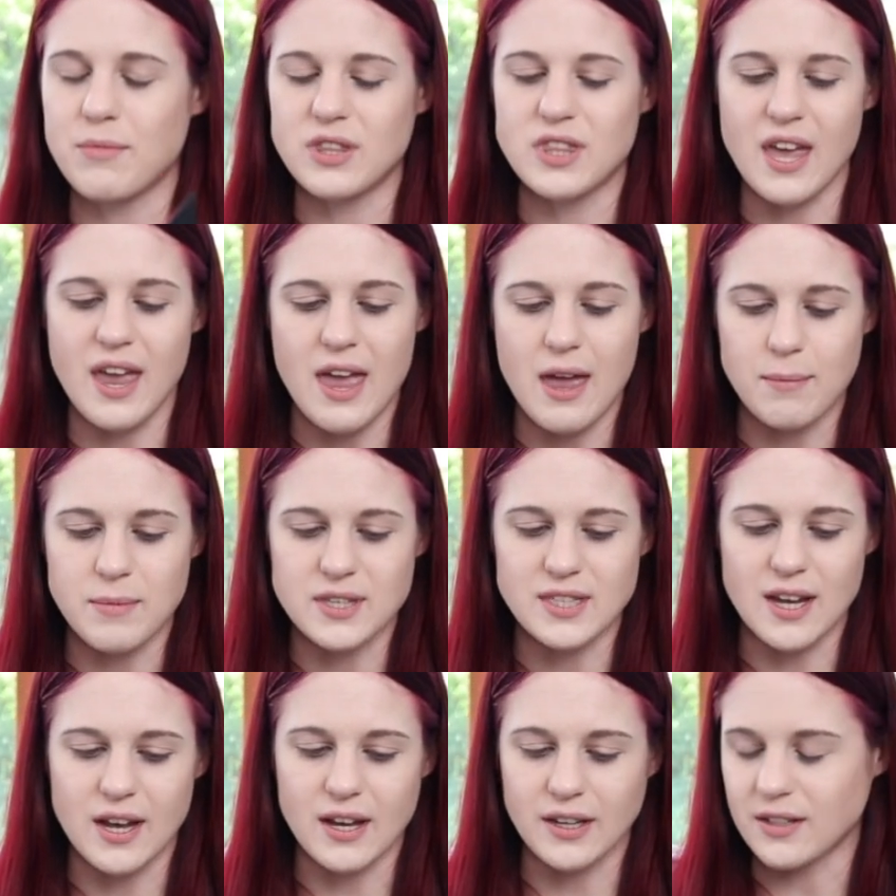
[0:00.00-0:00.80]
with the
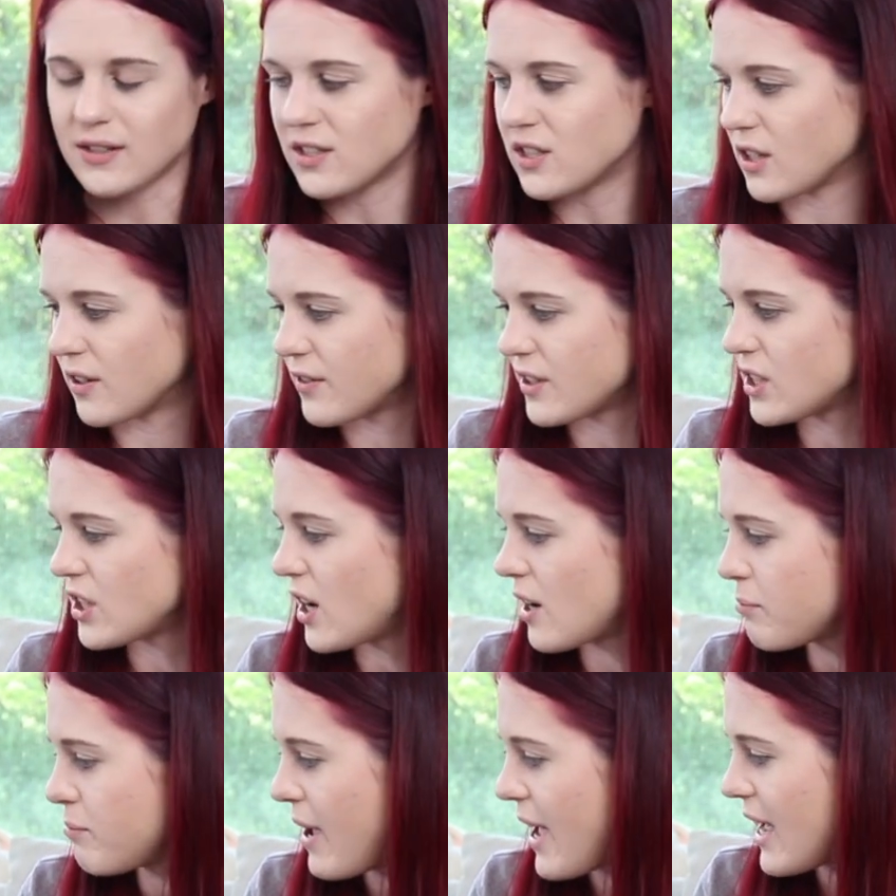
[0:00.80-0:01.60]
Amazon service
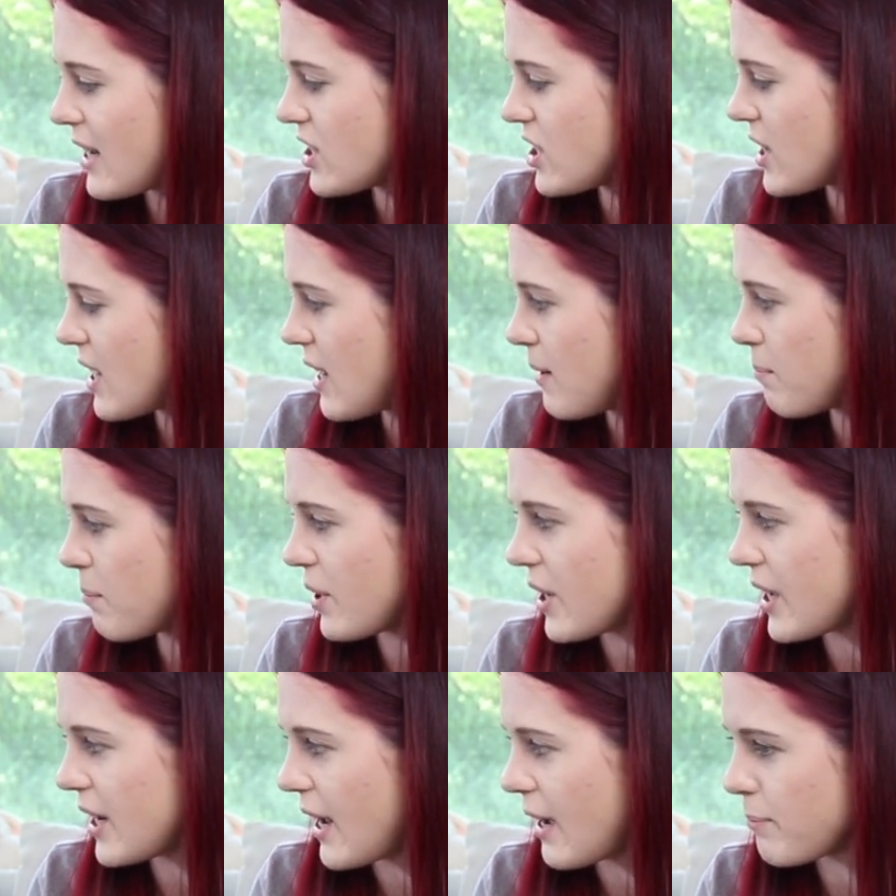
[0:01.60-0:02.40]
dog patch thing,
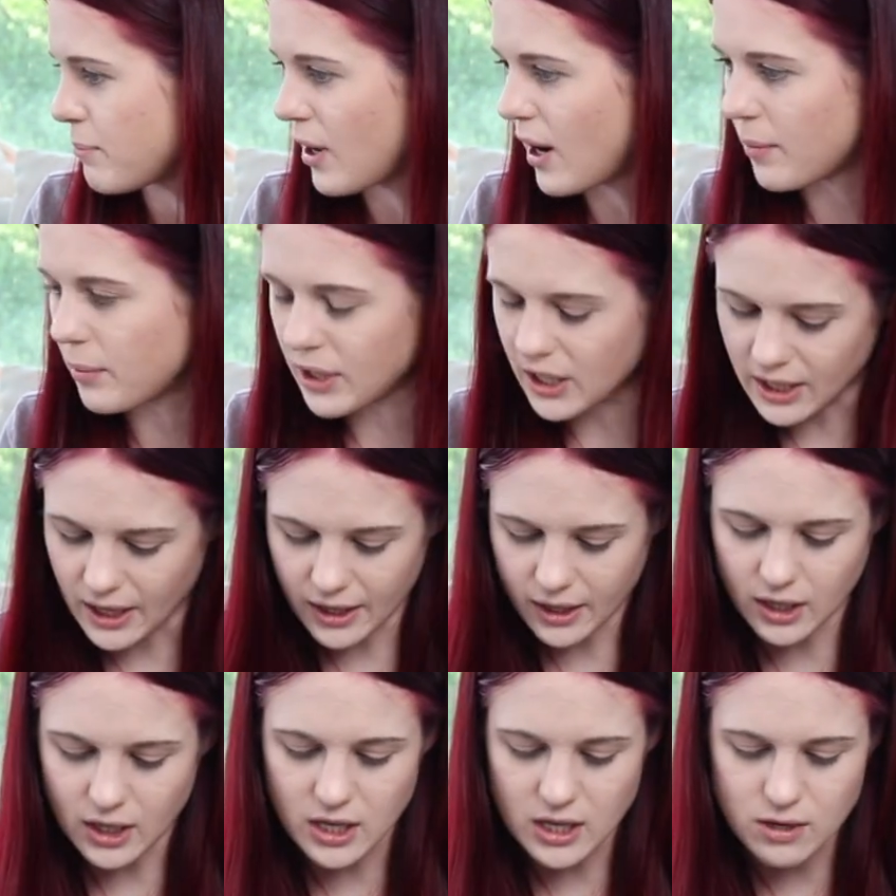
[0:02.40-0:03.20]
but I'm probably
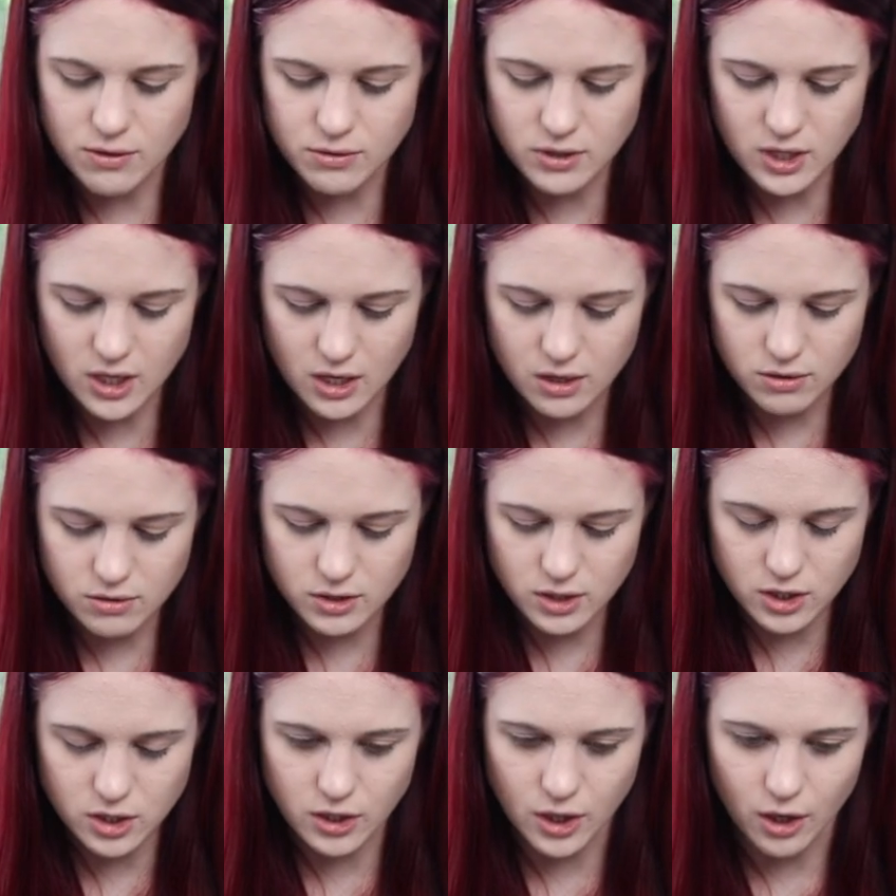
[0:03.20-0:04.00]
not gonna use those.
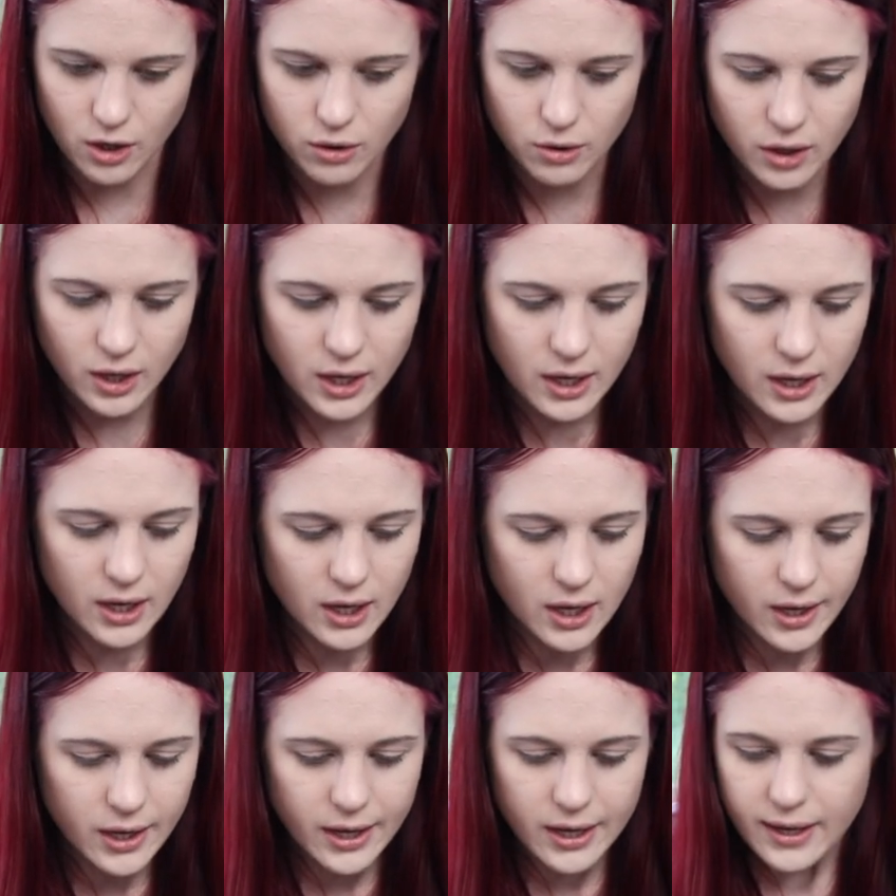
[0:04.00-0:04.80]
So
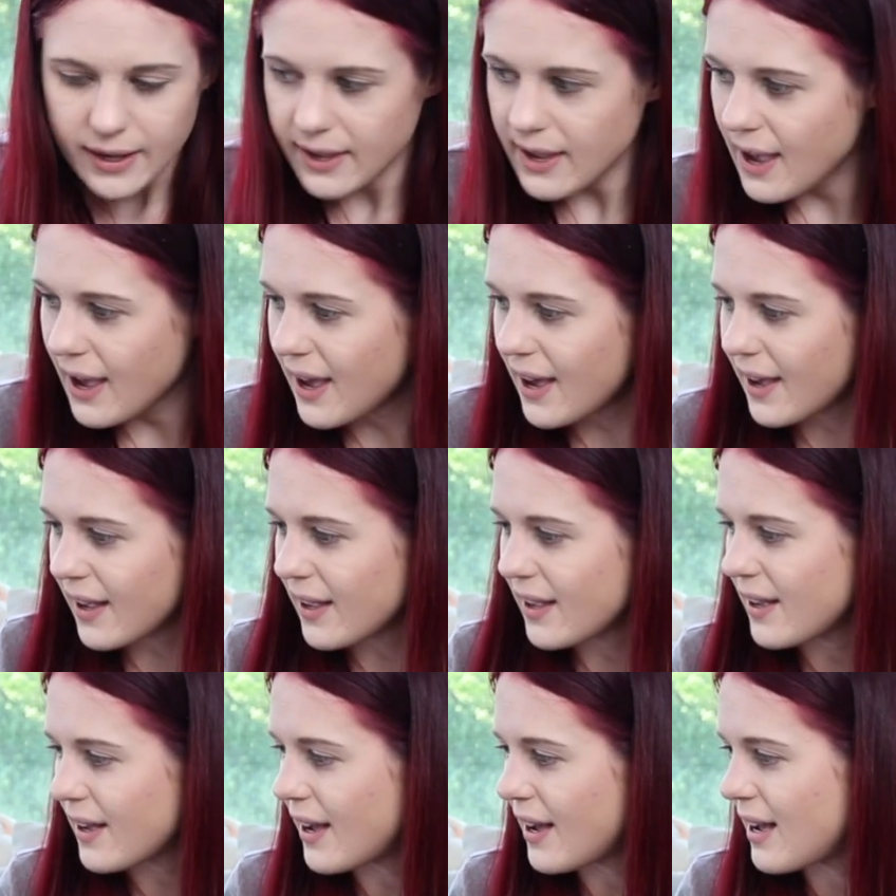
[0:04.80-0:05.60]
yeah,
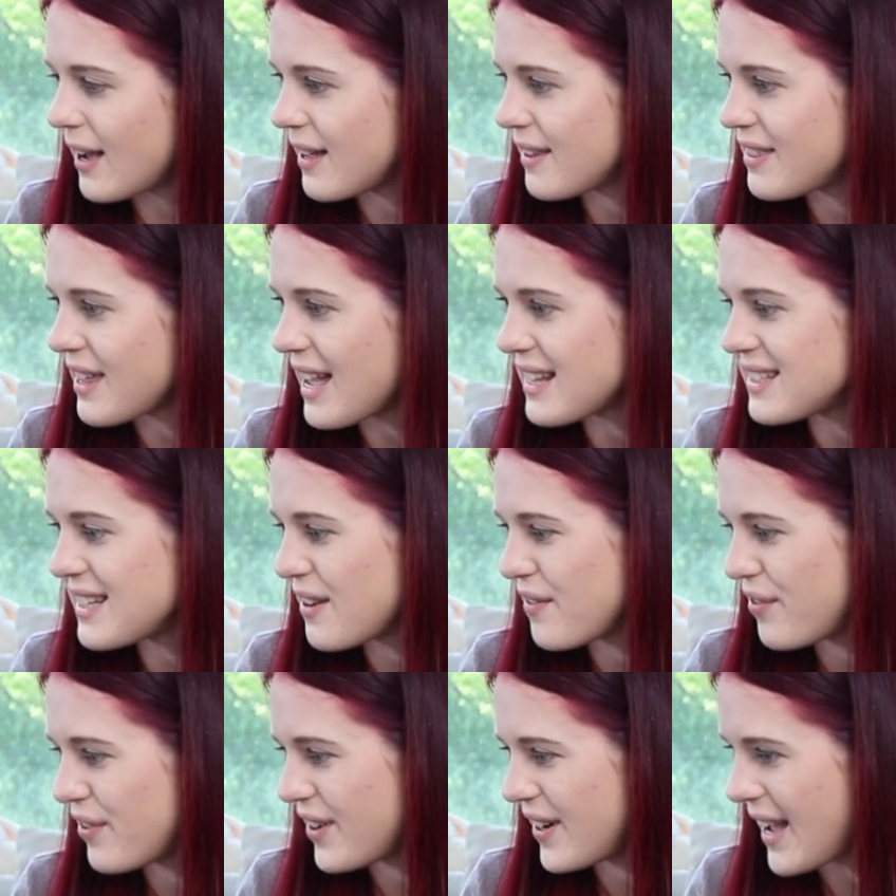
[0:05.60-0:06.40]
uh, that's
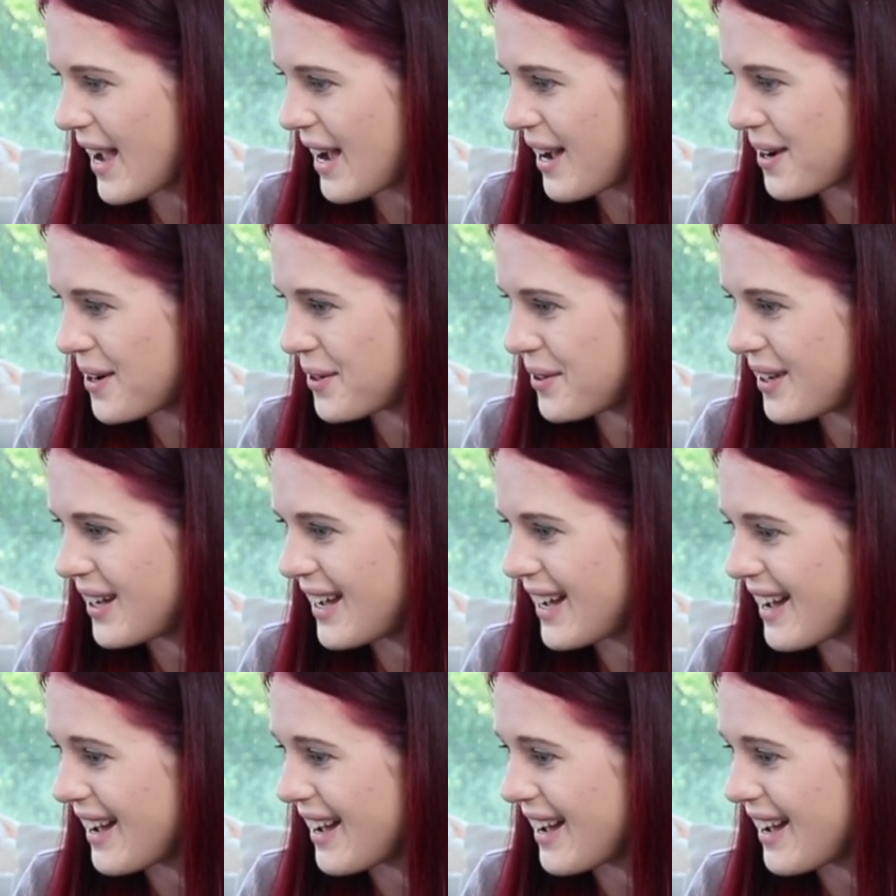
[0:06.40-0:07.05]
it for now.